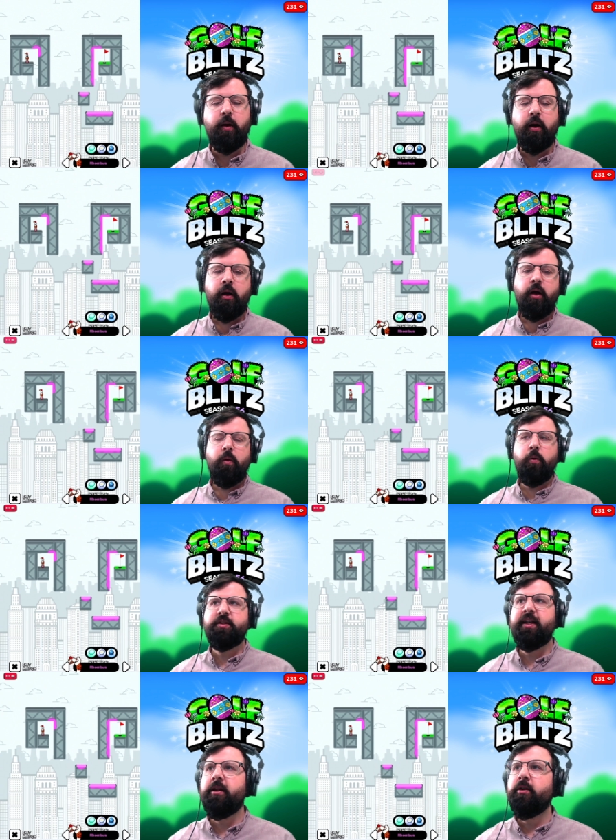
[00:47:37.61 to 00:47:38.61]
But
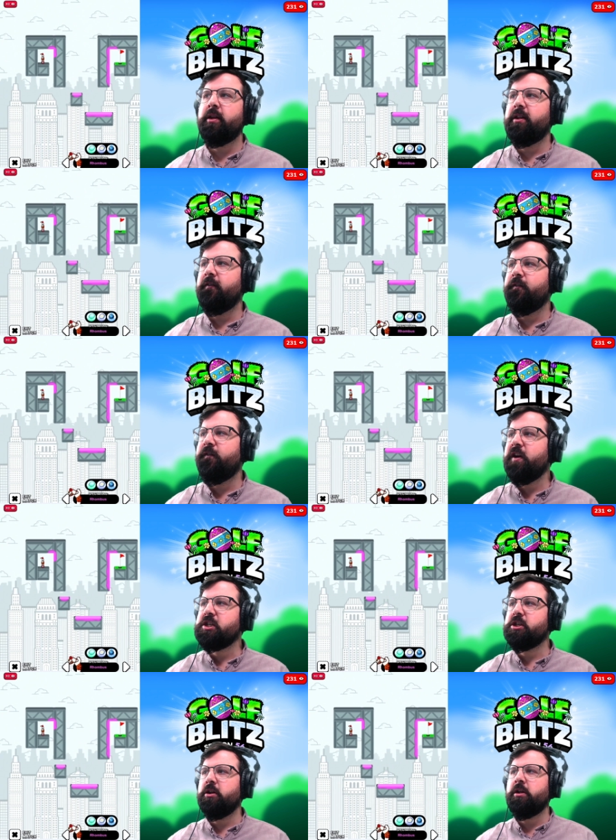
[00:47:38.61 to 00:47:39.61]
we'll take a look at the
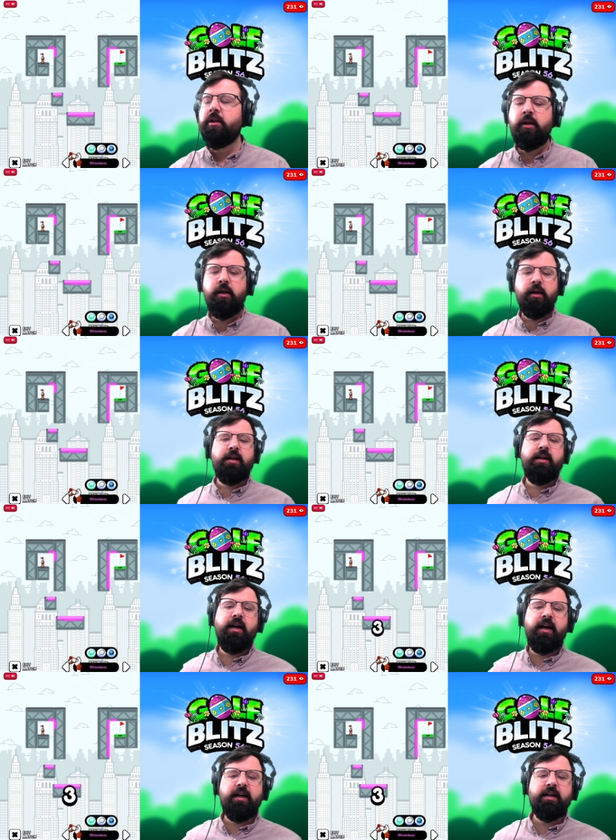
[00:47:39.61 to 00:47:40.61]
official
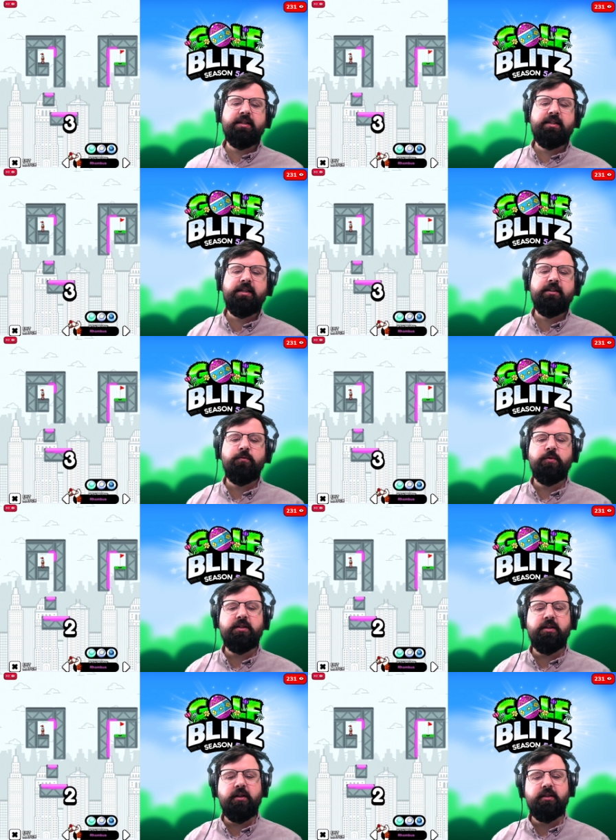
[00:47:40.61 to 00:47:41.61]
uh, season
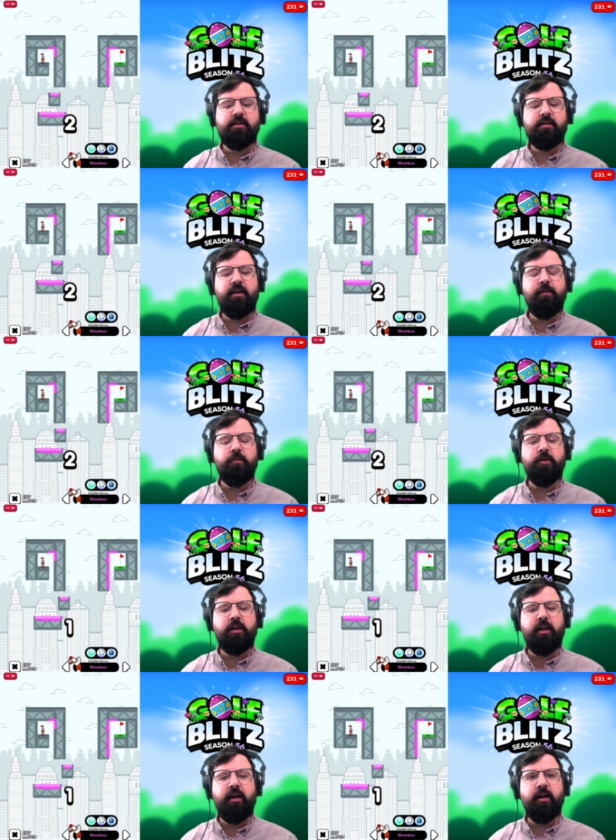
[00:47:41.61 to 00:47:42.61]
results and
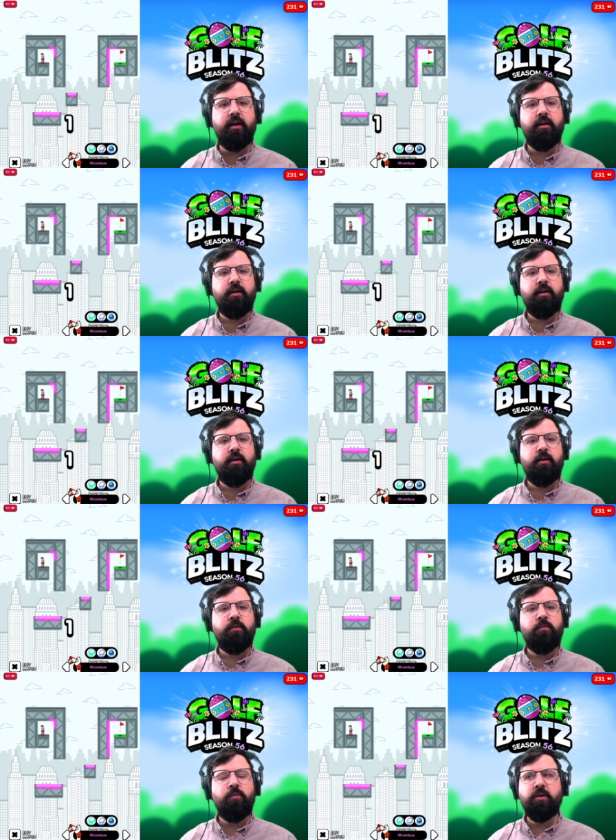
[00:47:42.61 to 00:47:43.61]
we'll uh,
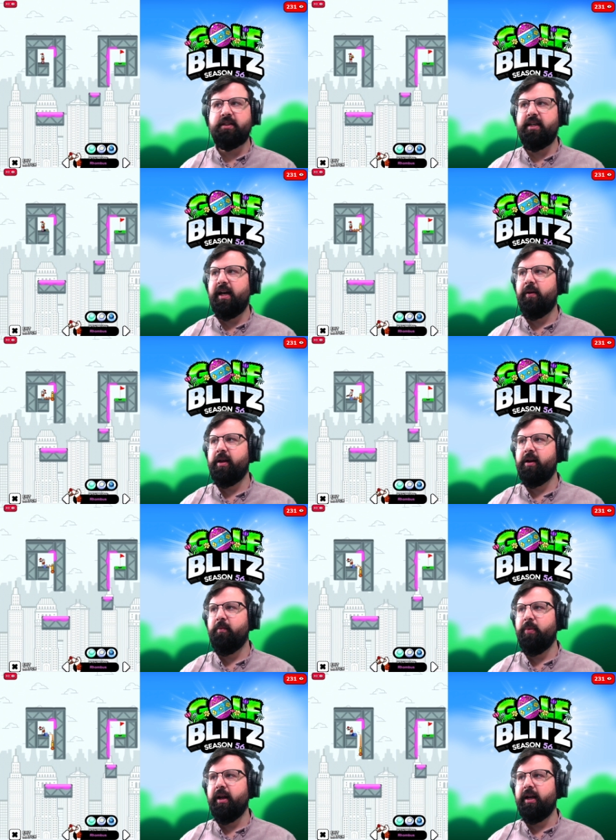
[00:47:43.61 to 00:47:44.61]
we'll see how it
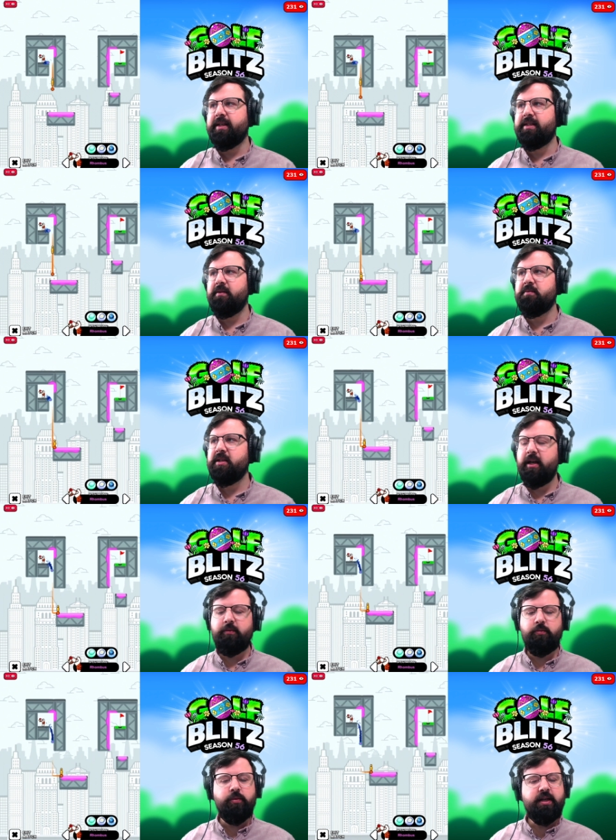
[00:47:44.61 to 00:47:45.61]
ended. But it seems
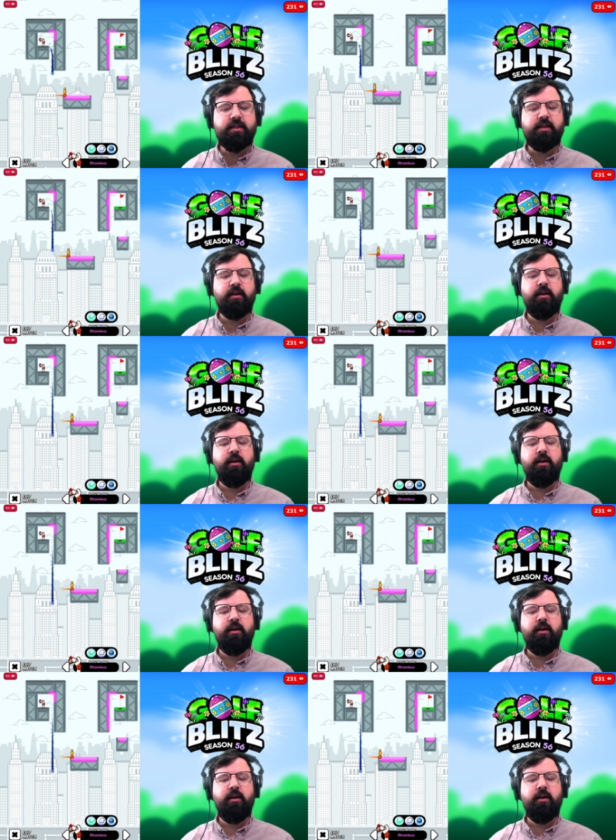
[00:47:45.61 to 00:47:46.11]
like Risk.